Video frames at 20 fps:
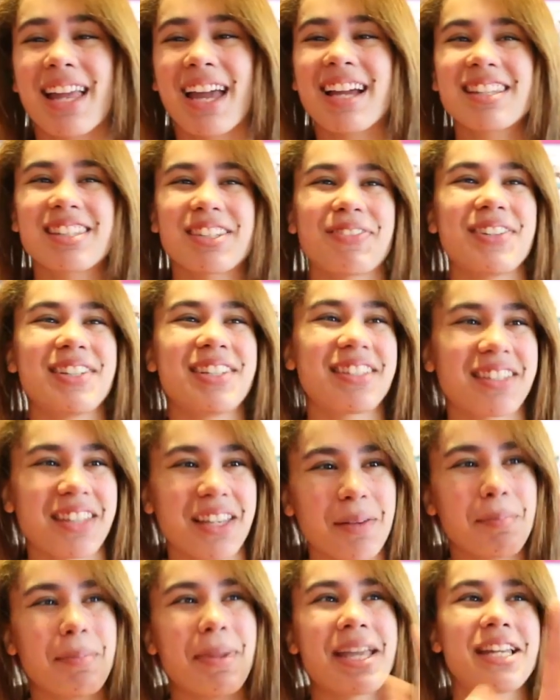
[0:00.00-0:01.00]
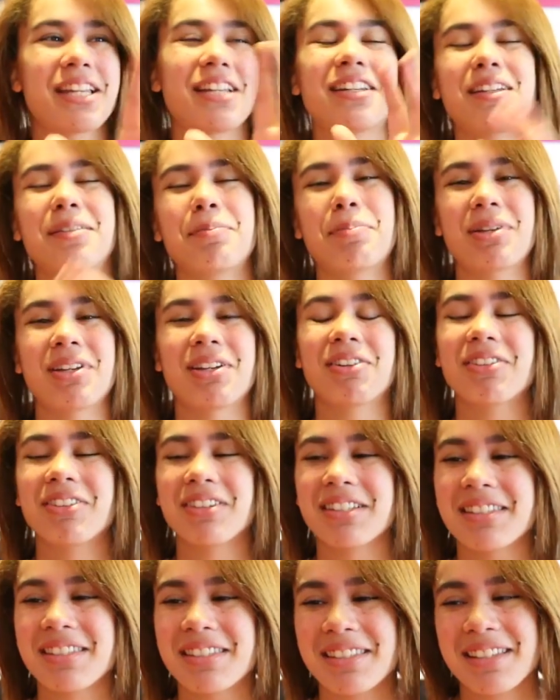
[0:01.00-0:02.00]
nice if he just like made an
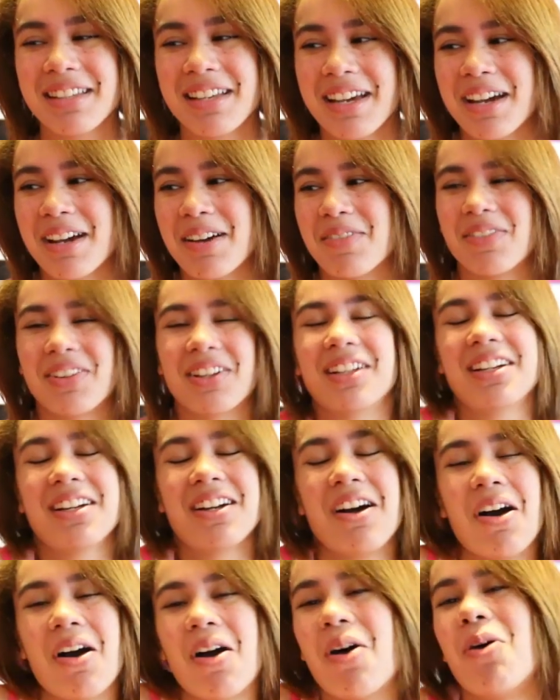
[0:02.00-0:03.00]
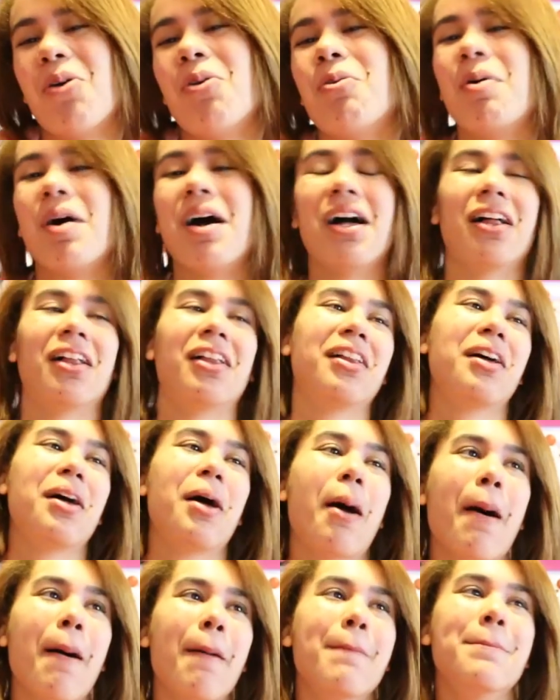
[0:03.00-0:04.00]
appearance, but oh well.
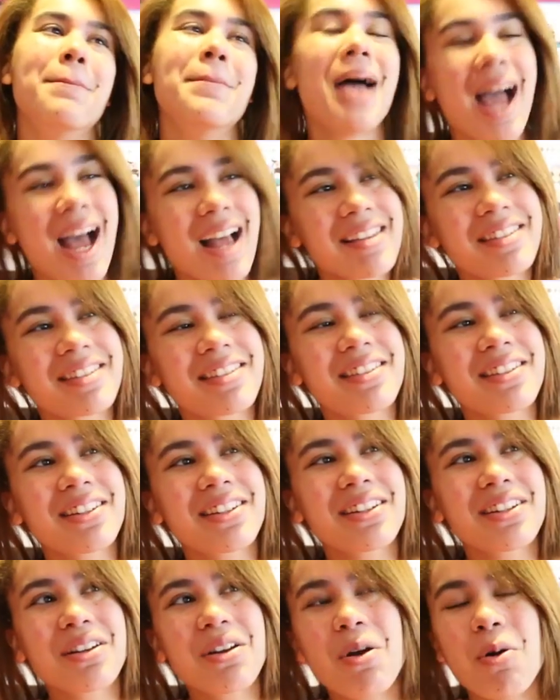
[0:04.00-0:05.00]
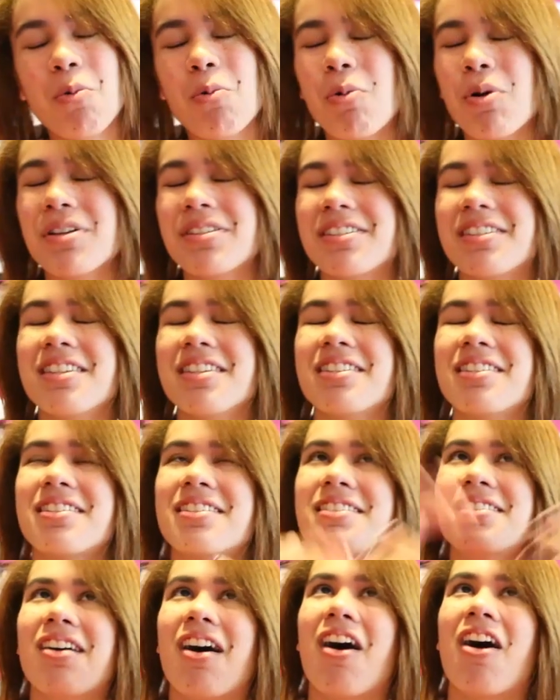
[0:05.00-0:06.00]
Master was the
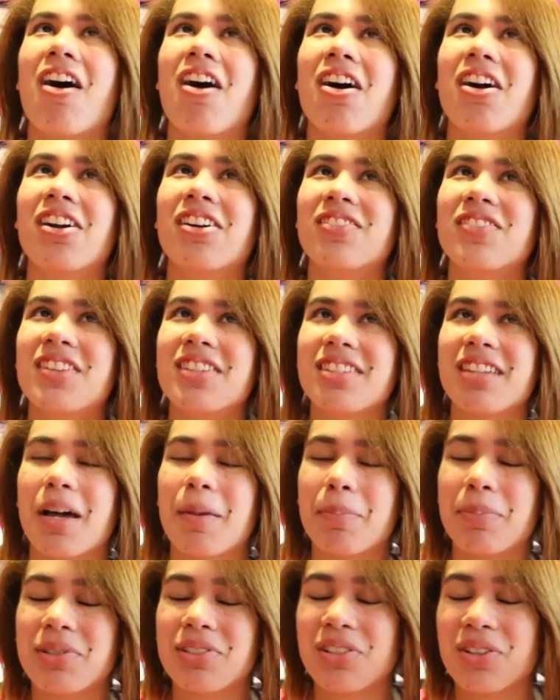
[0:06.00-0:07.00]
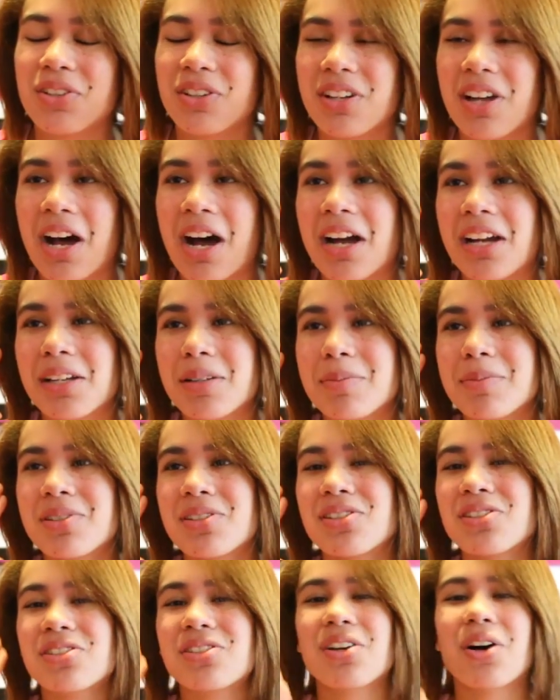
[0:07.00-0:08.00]
star of this episode, and I am
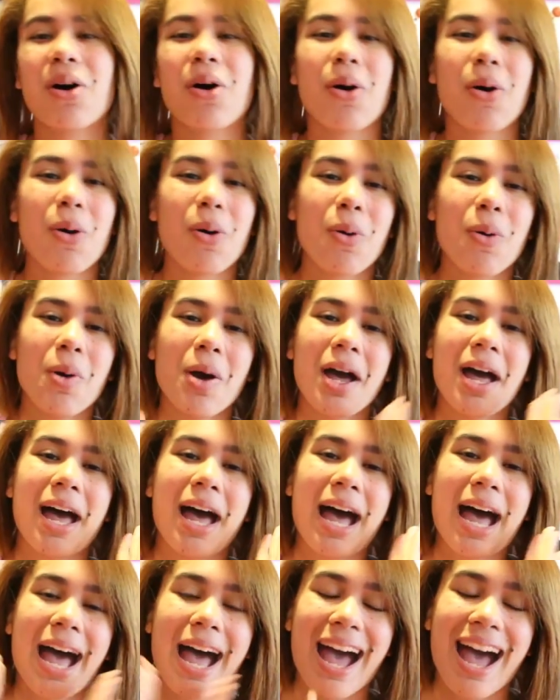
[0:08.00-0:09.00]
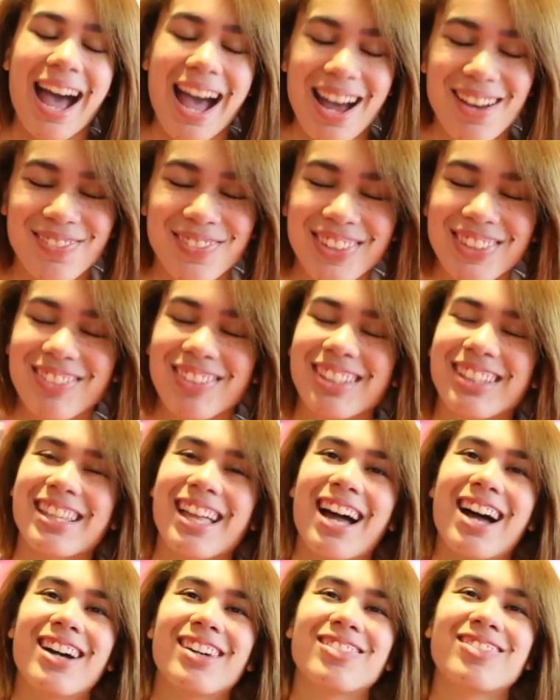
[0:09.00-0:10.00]
so happy with
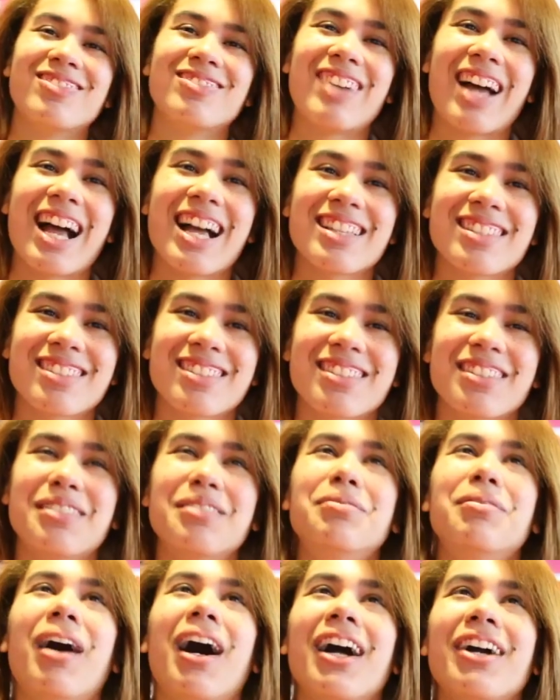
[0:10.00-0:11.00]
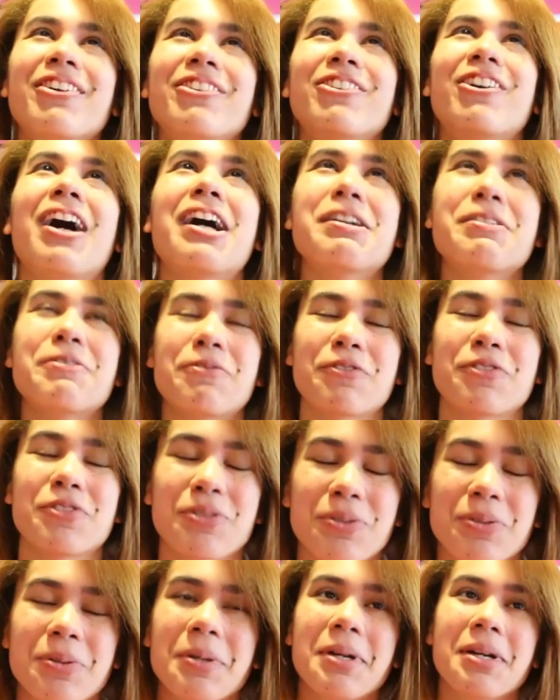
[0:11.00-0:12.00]
that. Master, my
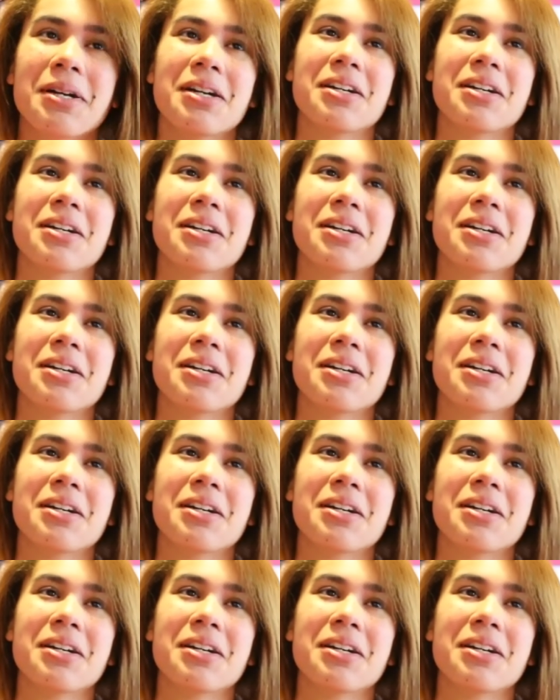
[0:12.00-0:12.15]
waifu.